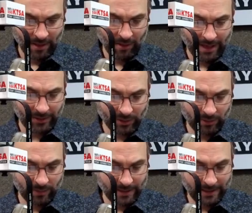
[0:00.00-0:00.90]
All right,
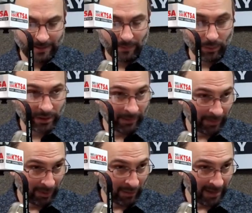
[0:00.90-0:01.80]
so we're coming
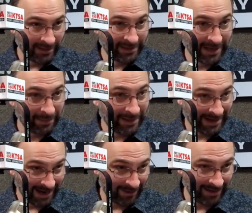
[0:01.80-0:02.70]
up on our main segment
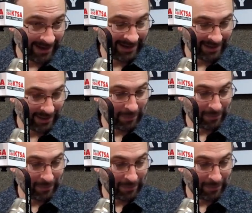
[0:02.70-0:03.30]
now, and